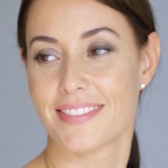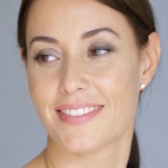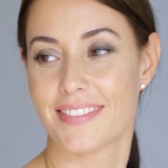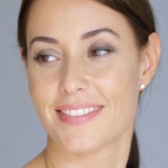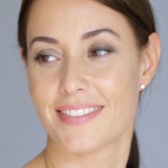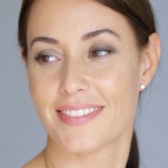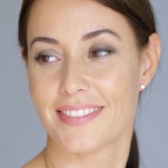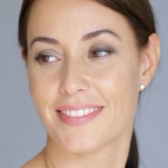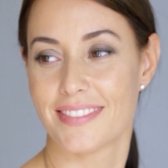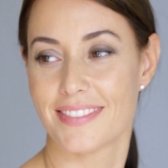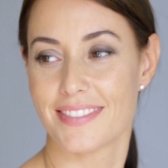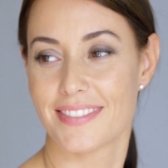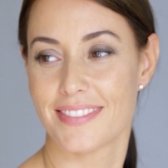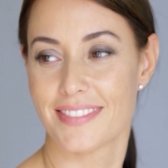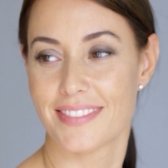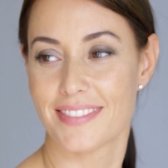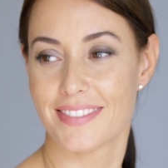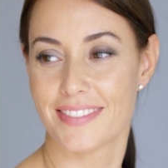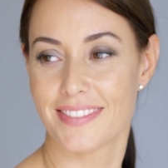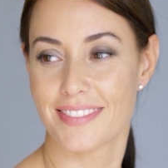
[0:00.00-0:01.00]

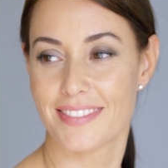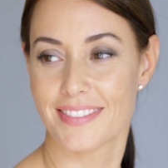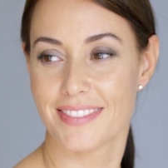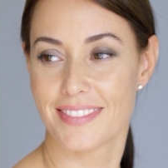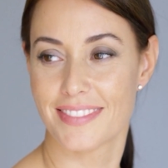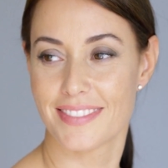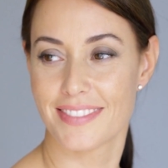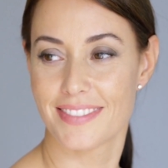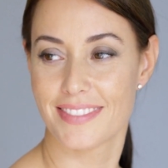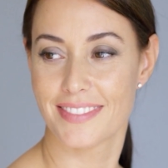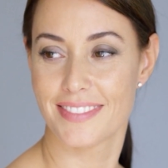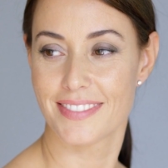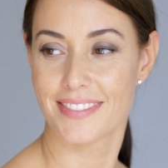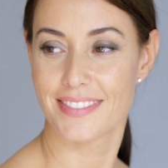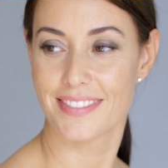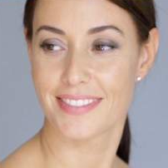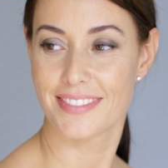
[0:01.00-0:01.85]
(no one is talking)